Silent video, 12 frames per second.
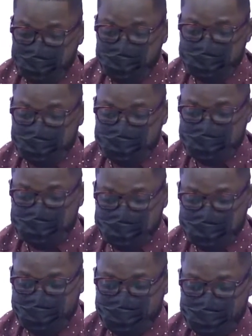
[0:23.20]

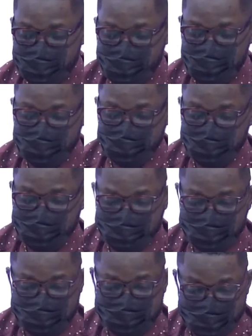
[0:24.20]
2007 to
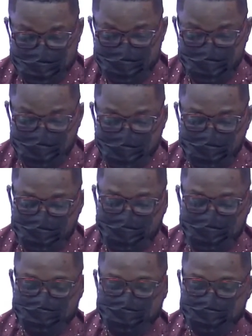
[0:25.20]
2010 without
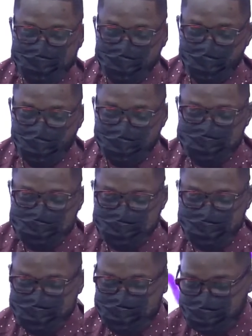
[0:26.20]
buying even one
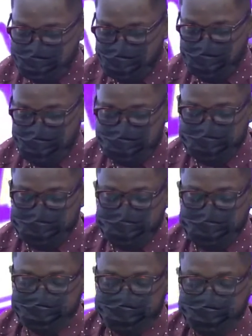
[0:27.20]
cement block.
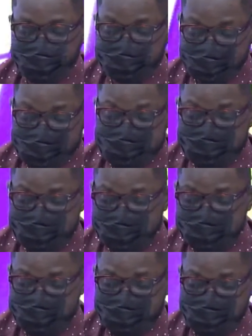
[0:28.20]

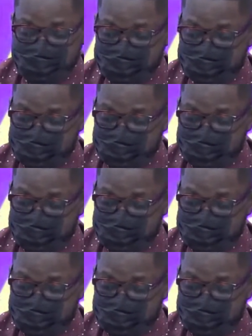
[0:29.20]
Instead, this